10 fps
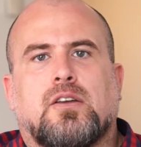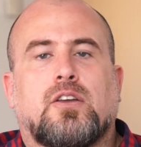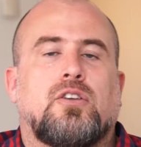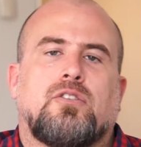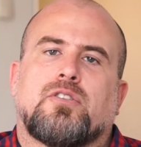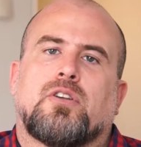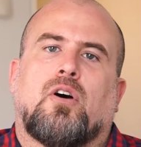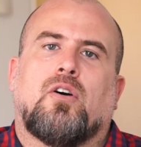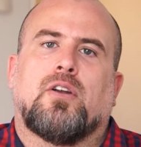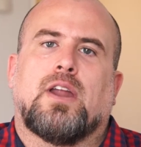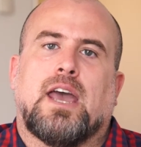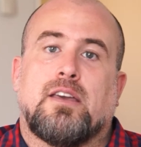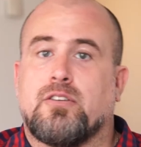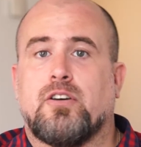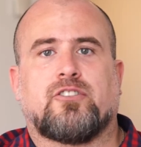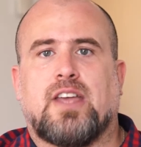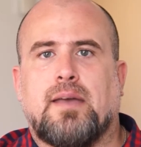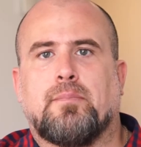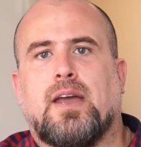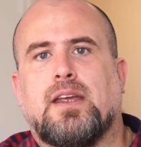You can use it on a search
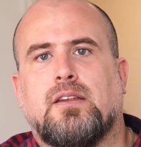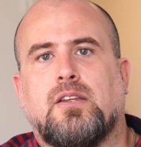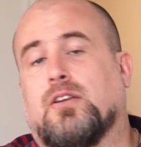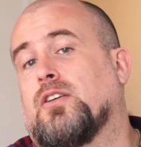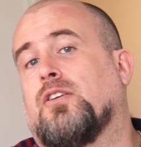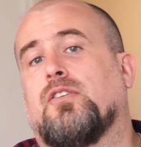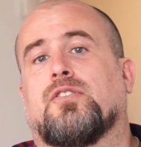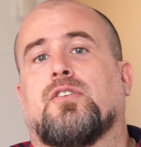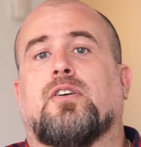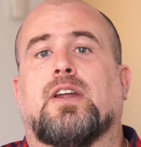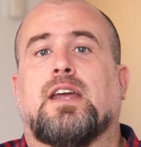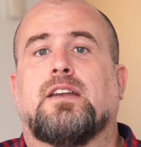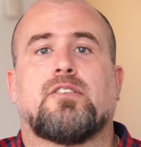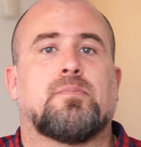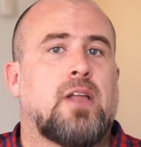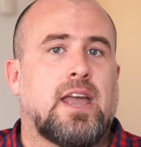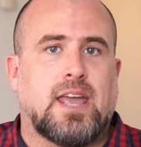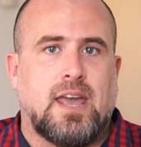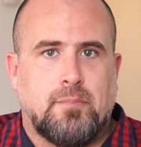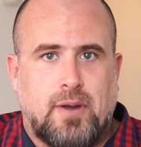campaign, you can use it on a display
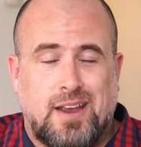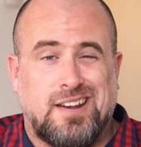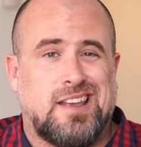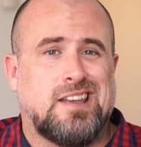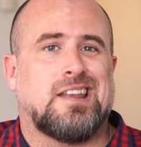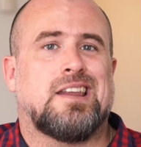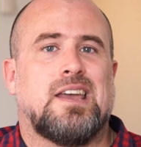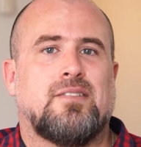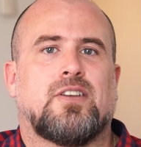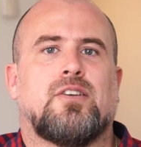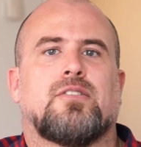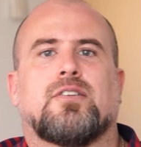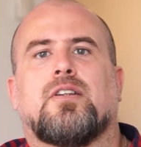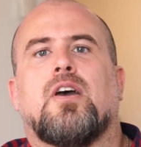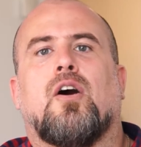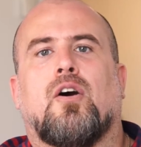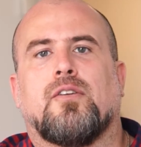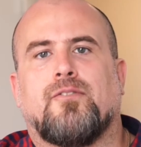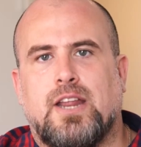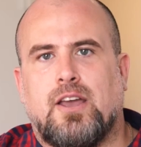campaign, and you can even use it on
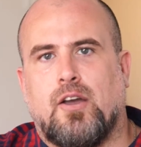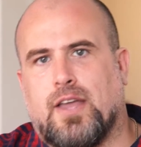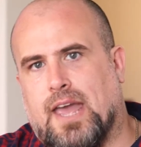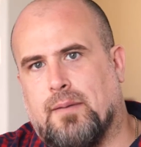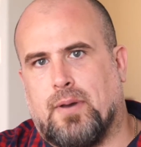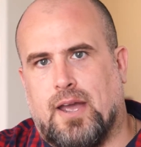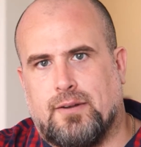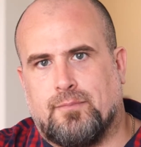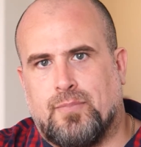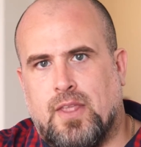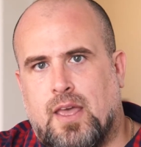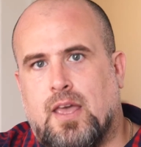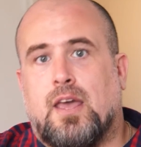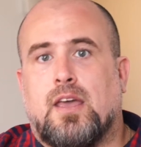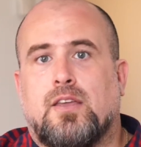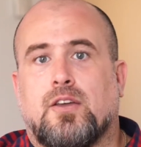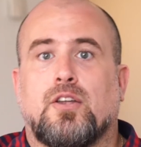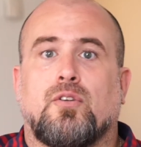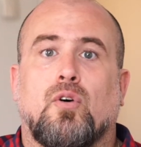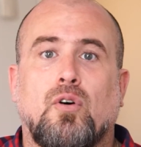a video campaign. You
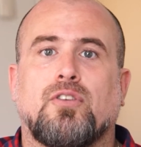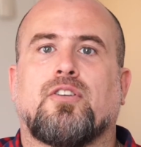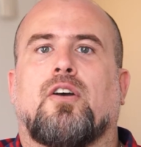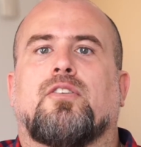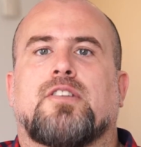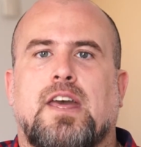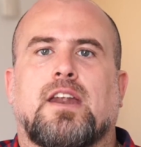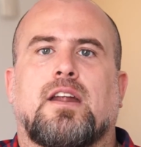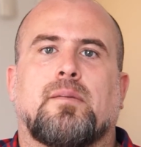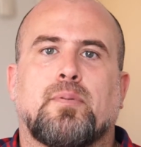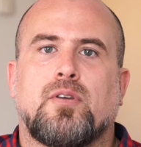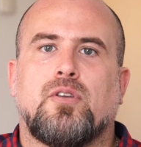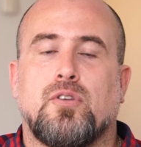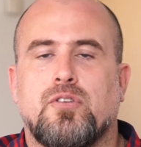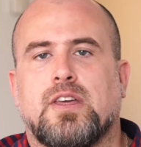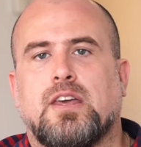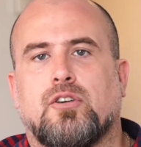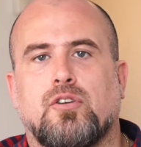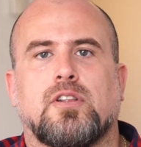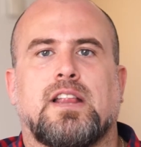can also set it up using
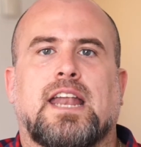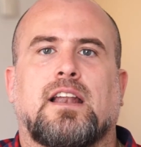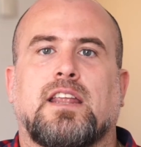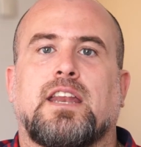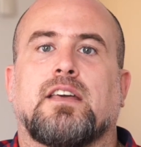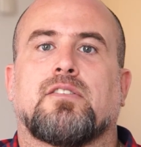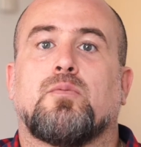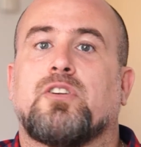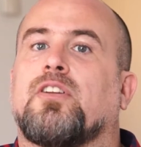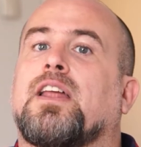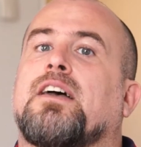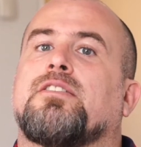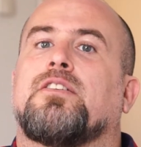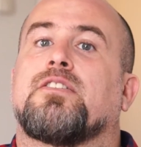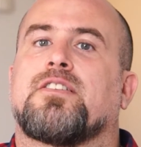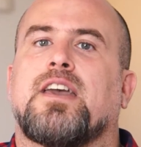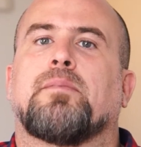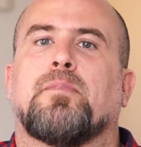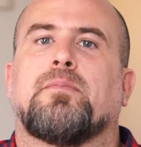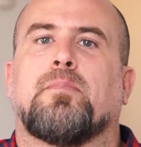Google Analytics, which allows you to
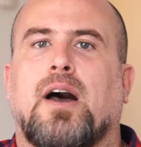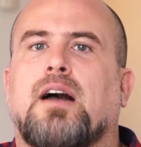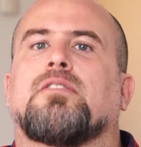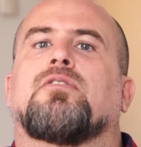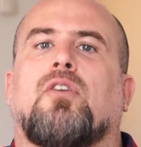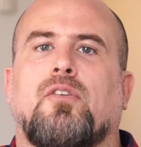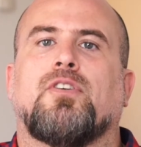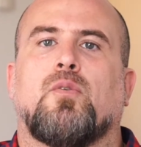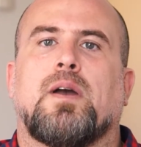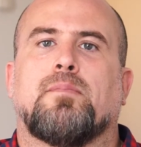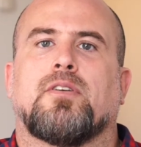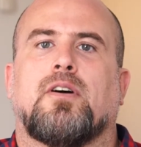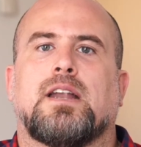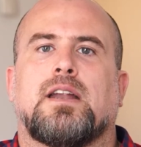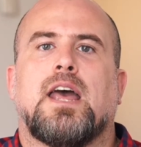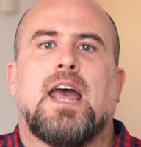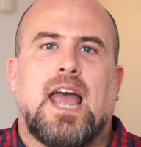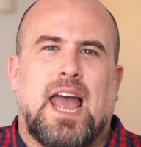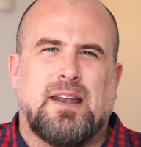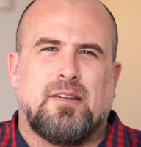segment parts of your website
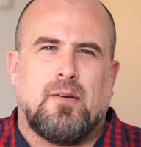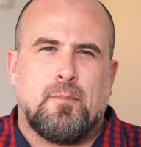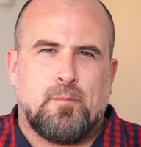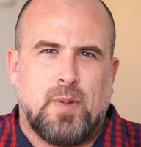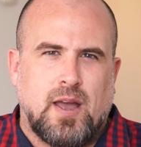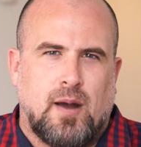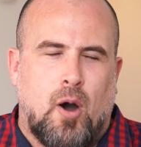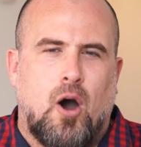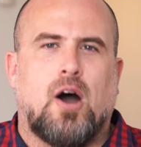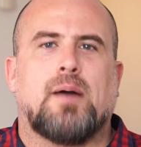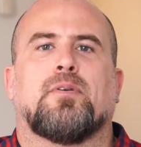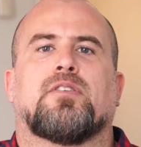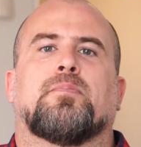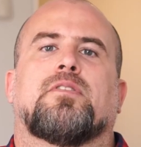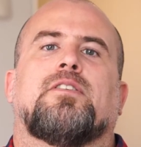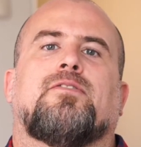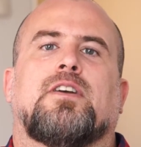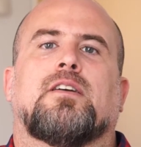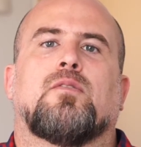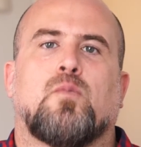and become
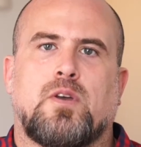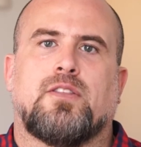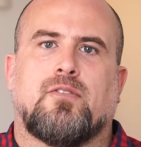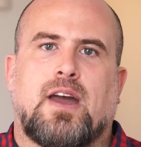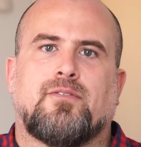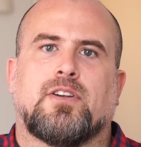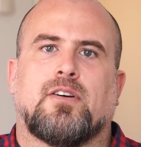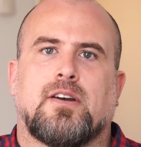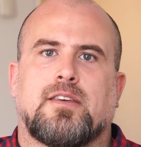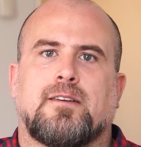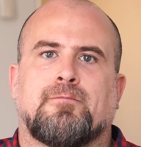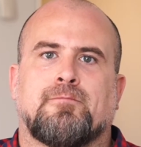hyper-specific with your advertising.